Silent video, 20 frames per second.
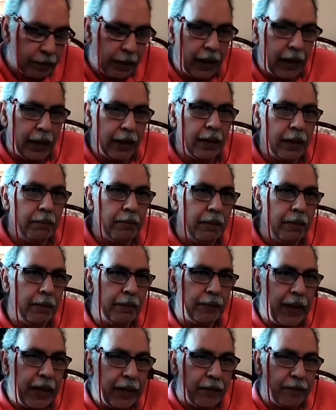
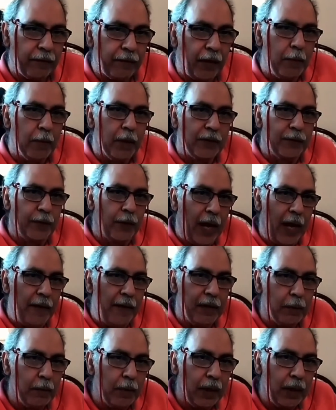Thank you very much for
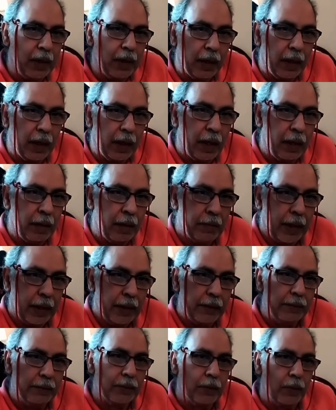having me. And
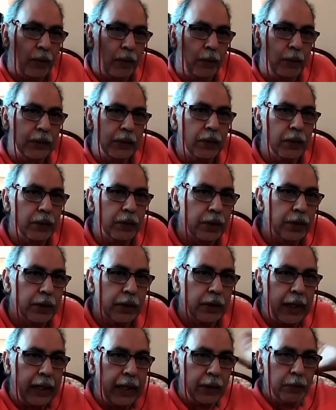it was always good to
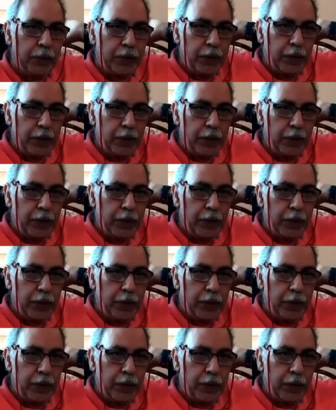connect with